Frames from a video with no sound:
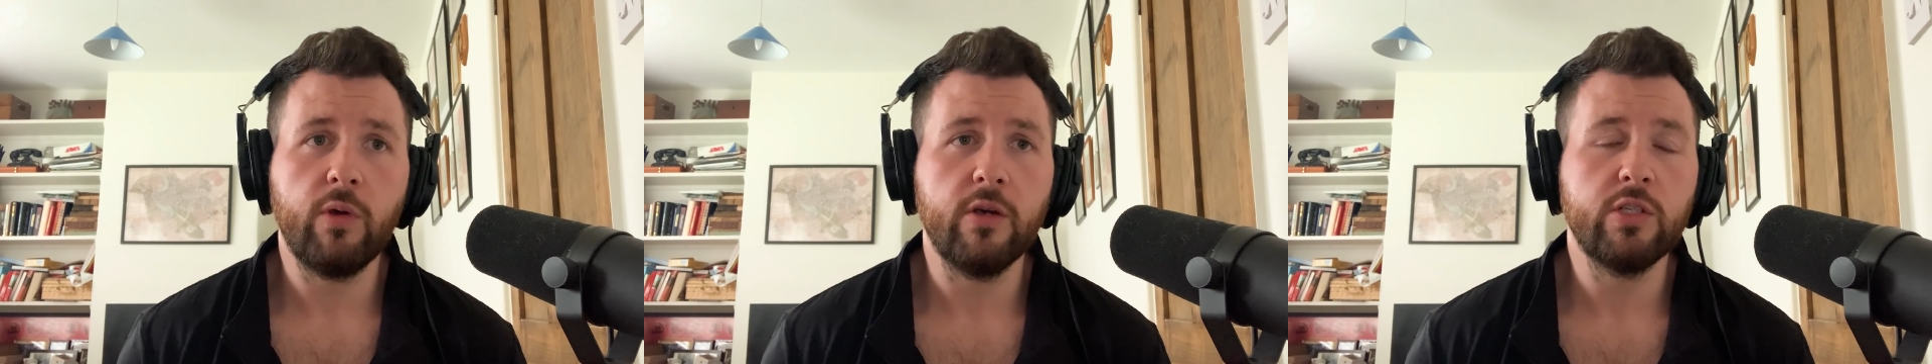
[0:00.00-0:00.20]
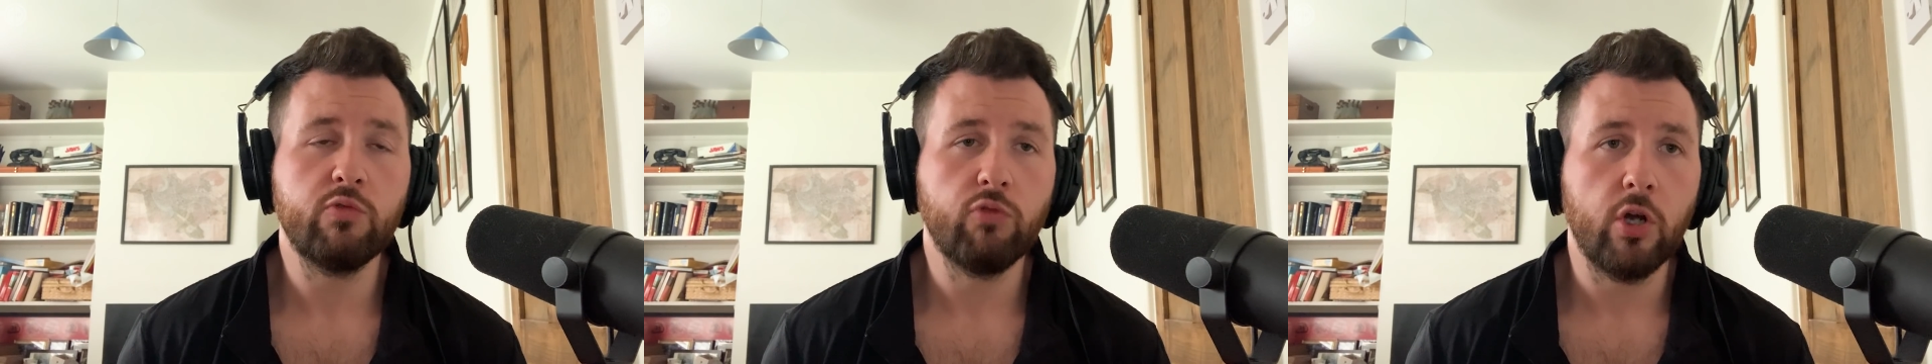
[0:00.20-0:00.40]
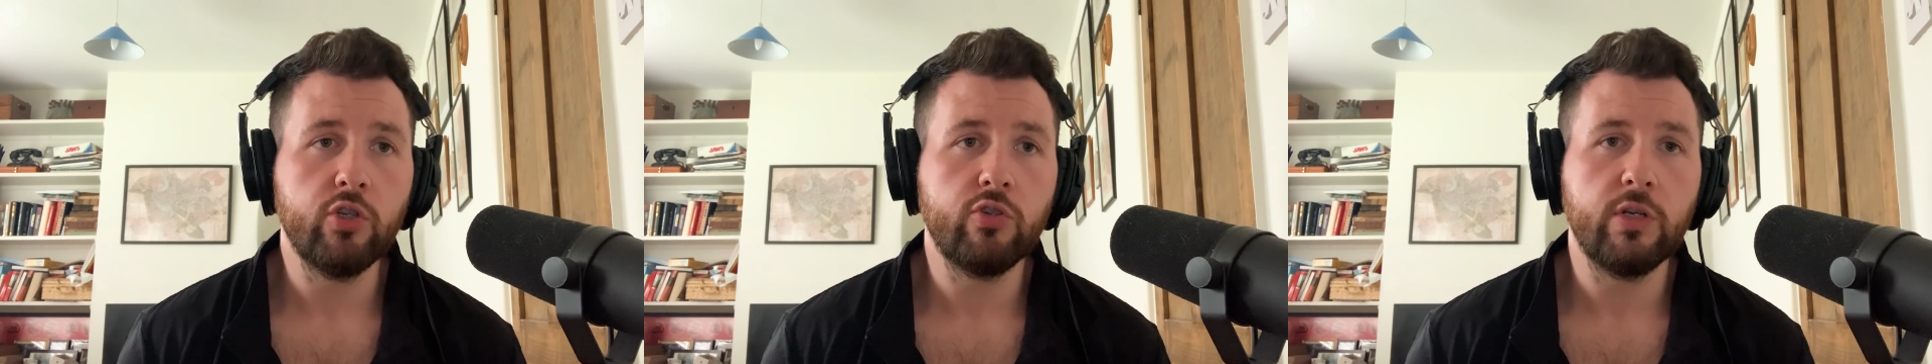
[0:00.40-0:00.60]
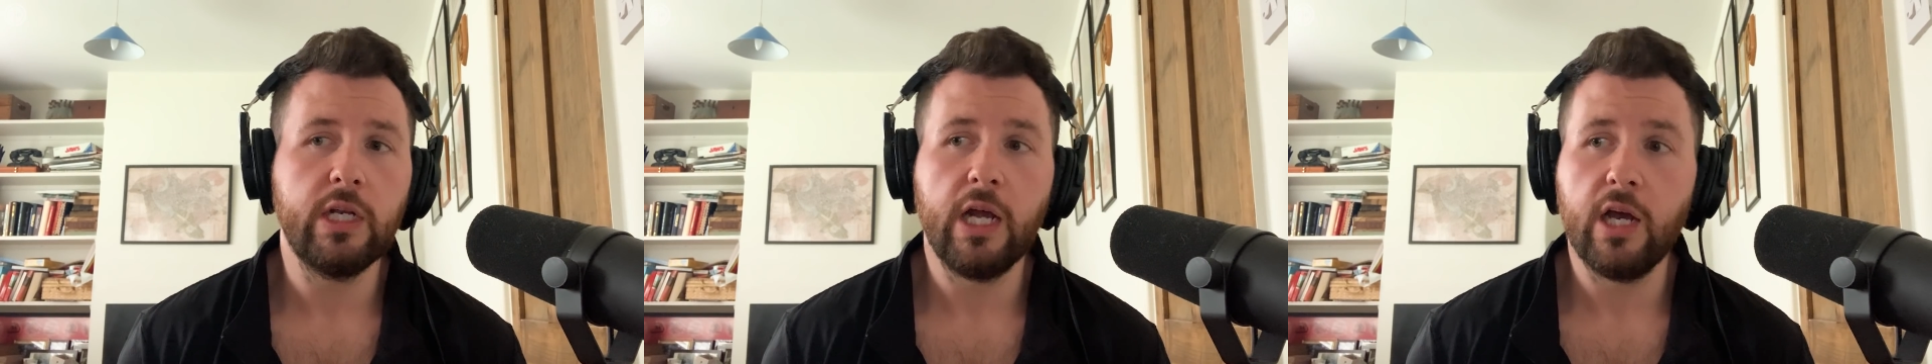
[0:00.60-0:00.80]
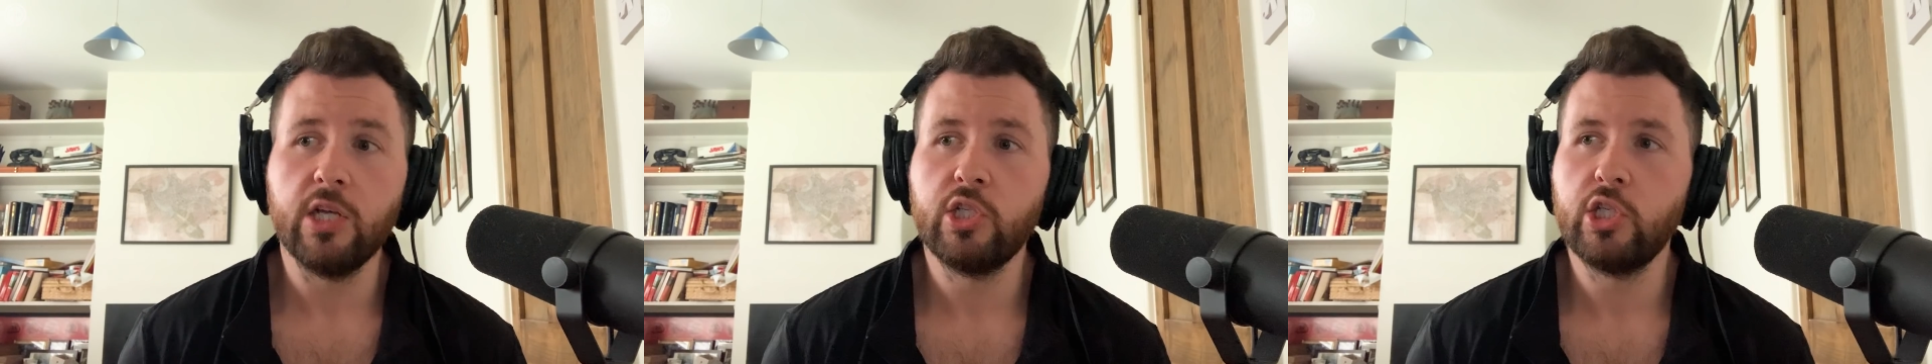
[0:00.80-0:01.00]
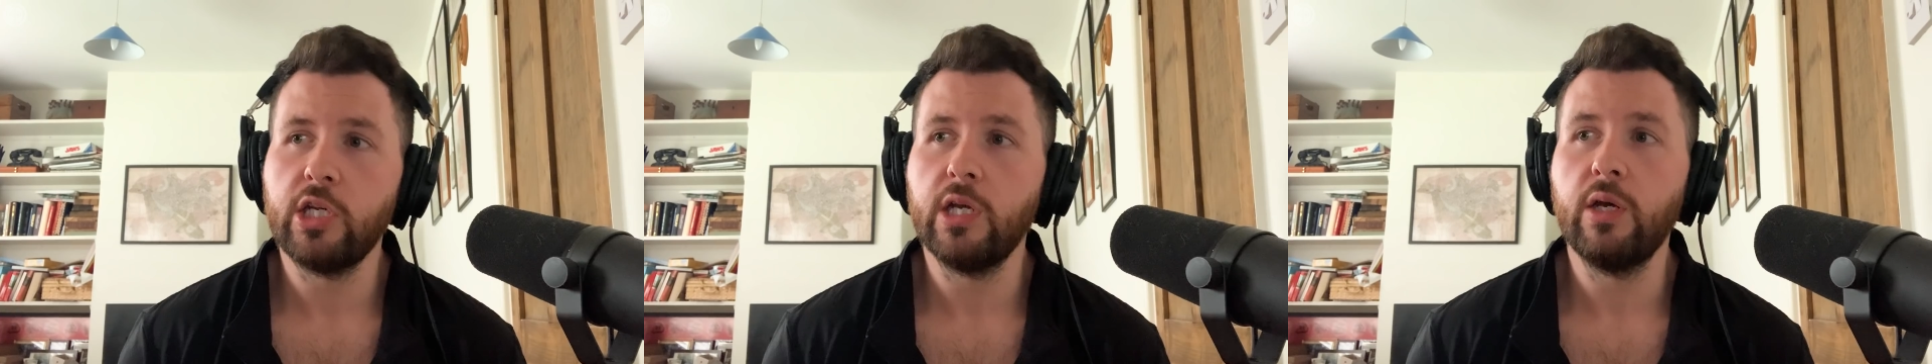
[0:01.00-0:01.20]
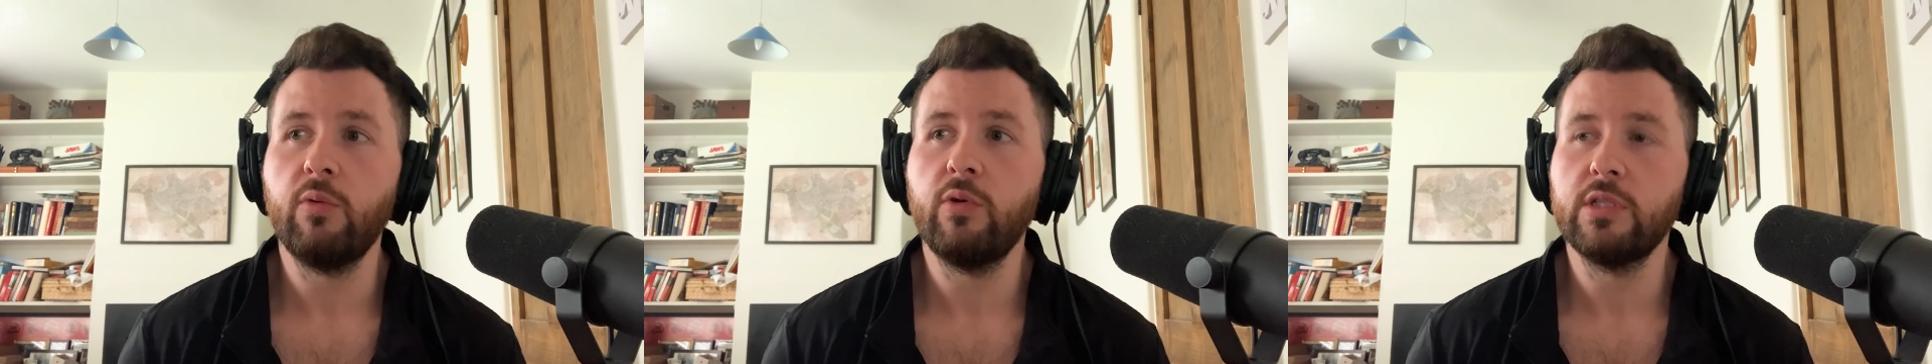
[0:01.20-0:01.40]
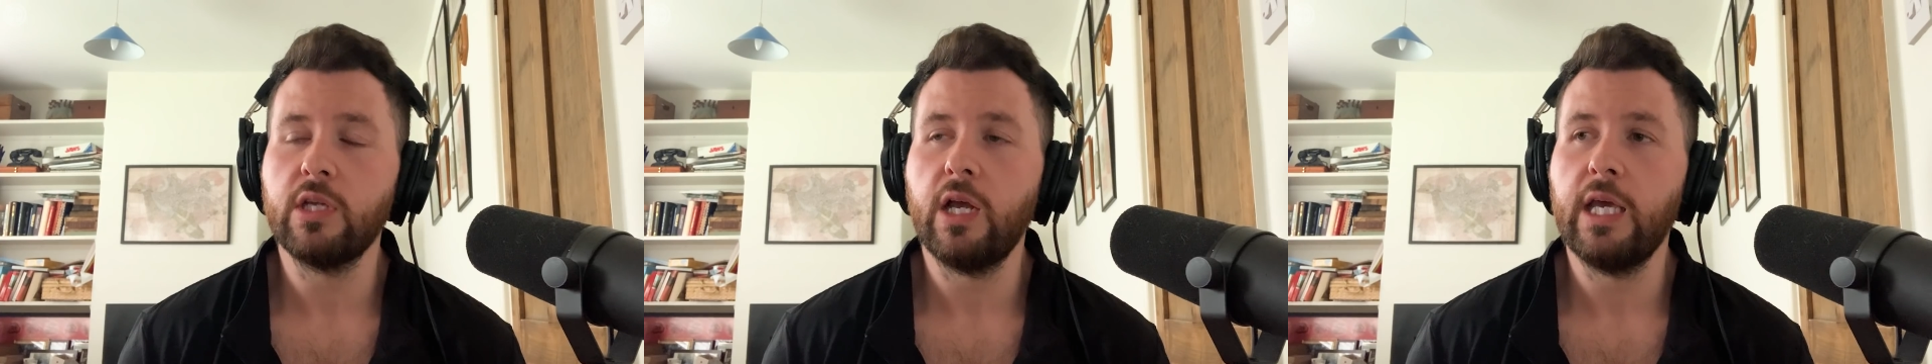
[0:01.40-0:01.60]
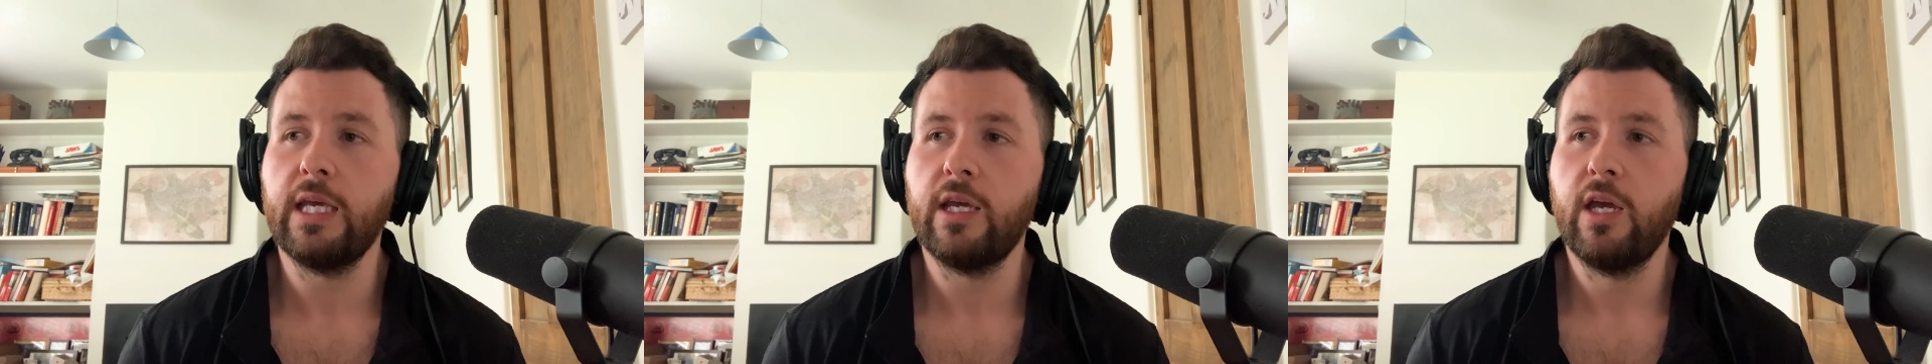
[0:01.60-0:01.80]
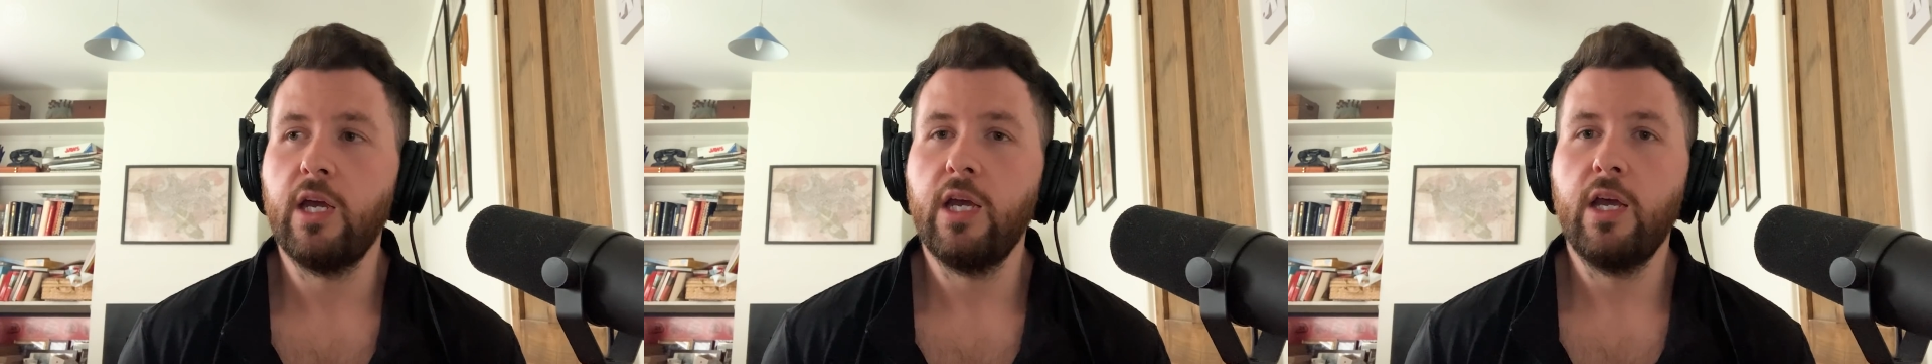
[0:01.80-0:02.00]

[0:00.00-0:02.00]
Whereas Rodri last year was like